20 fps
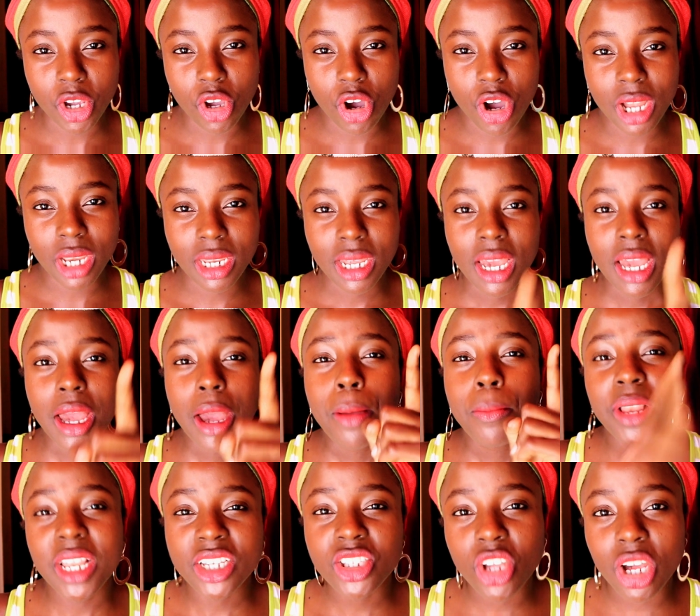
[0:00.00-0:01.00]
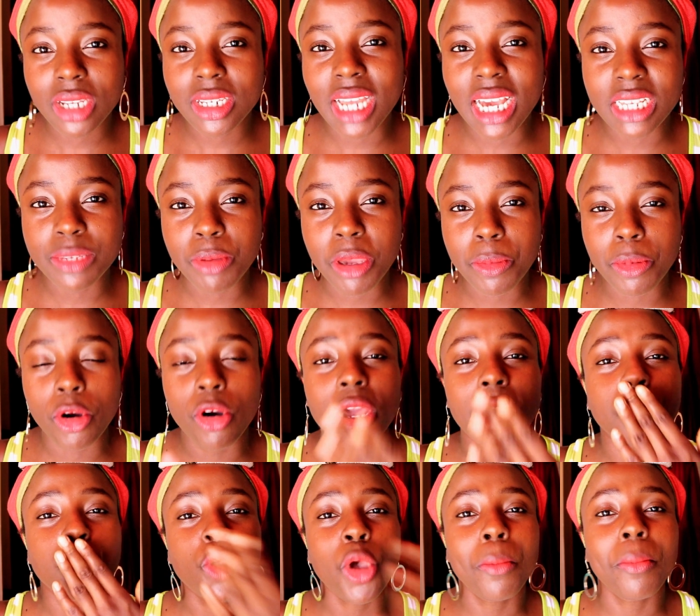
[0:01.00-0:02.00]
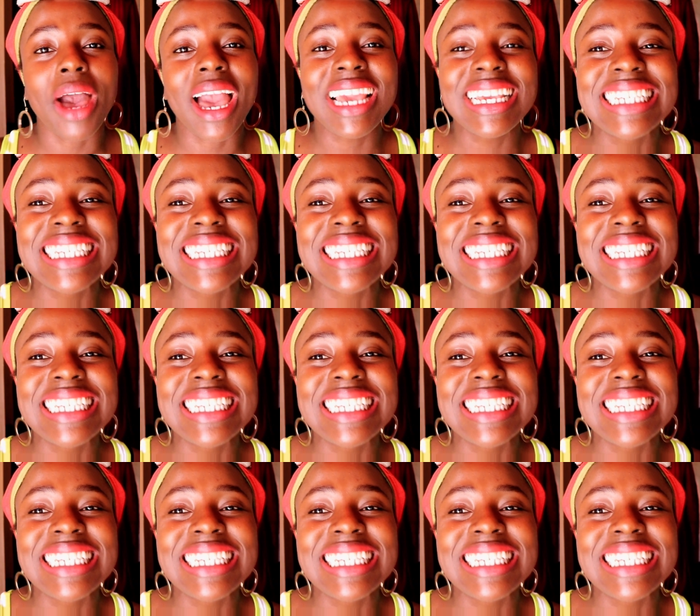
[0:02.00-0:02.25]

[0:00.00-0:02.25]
conned. Please don't trust people. Okay, bye.